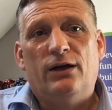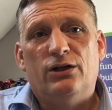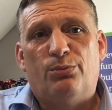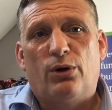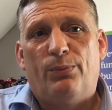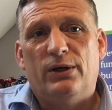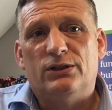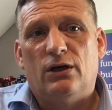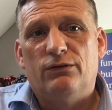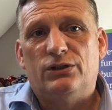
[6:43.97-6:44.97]
the
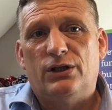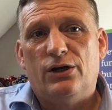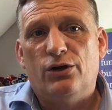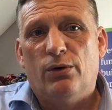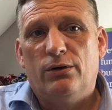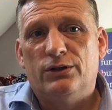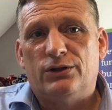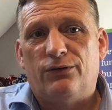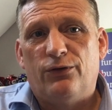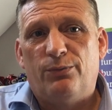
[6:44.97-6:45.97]
properties over to their new
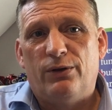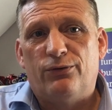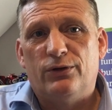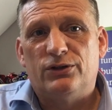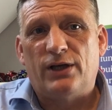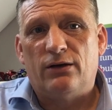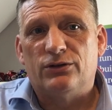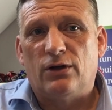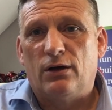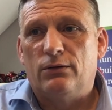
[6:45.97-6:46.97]
owners if you've been through the sales
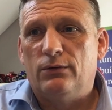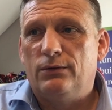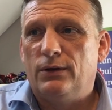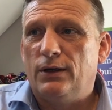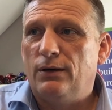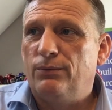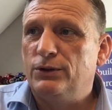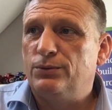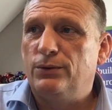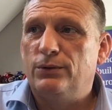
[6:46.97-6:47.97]
cycle,
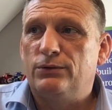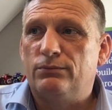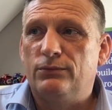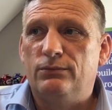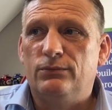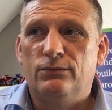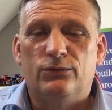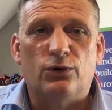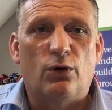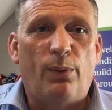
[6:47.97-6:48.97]
which we will
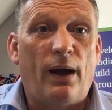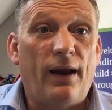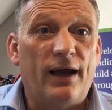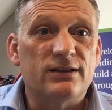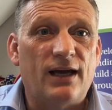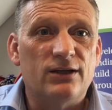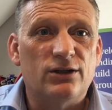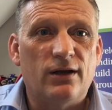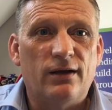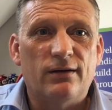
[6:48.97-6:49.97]
talk about next,
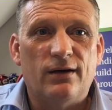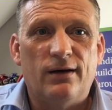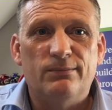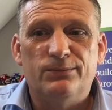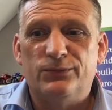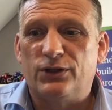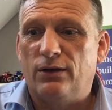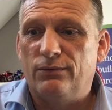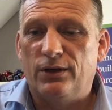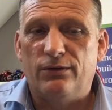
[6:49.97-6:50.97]
actually. So,
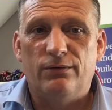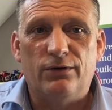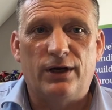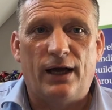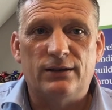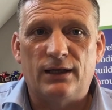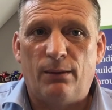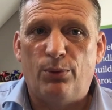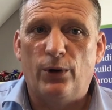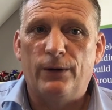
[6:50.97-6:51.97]
you know, you get into
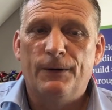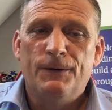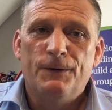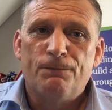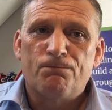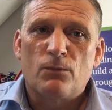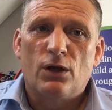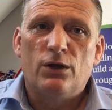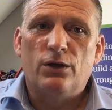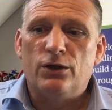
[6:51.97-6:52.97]
that point,
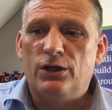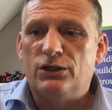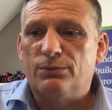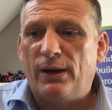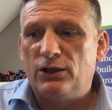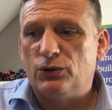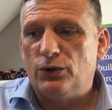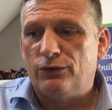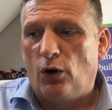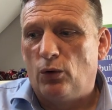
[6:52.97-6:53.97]
you need to make sure
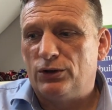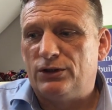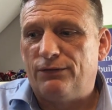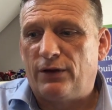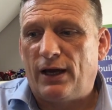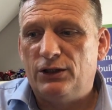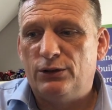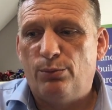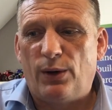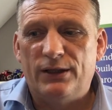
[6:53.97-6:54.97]
that you've got all the
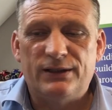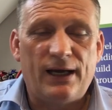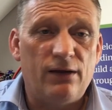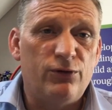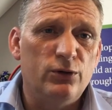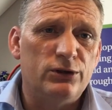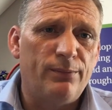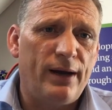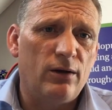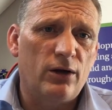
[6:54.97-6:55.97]
certification in place. Again, if you're using a
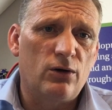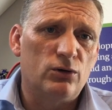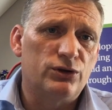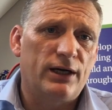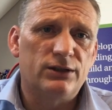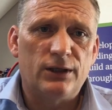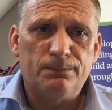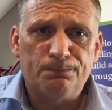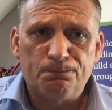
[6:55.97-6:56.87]
mainline contractor,